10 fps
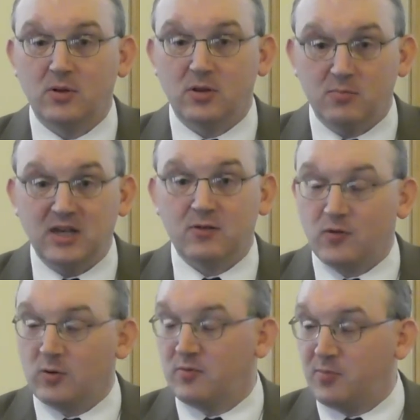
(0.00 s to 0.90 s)
The main
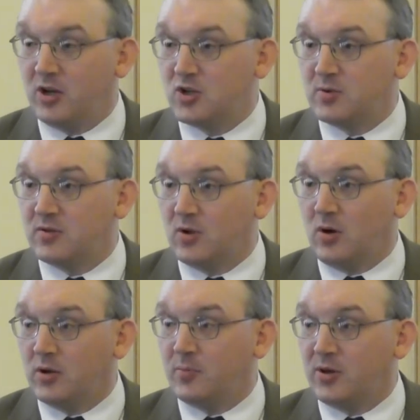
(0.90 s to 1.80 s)
form of punishment of
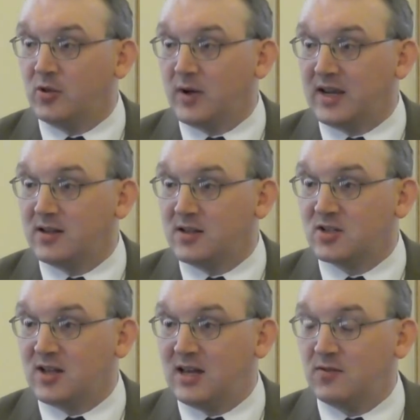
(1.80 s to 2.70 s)
God upon the wicked in
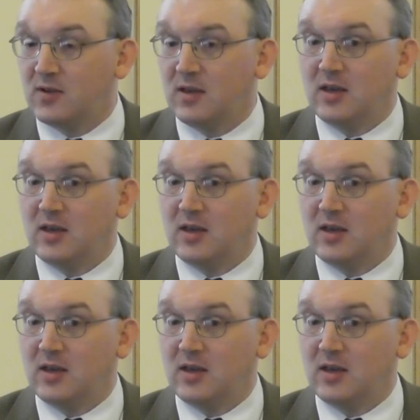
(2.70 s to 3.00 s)
this life